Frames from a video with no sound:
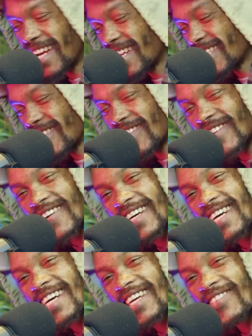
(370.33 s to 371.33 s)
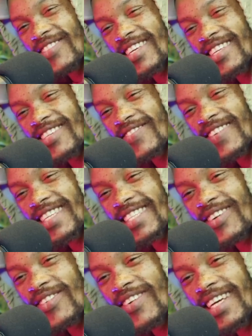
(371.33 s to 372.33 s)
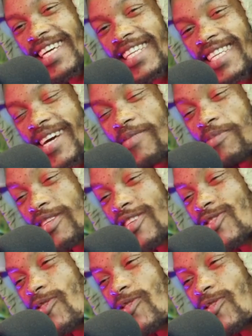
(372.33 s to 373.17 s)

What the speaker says: so, and I'm thinking to myself, damn, this is so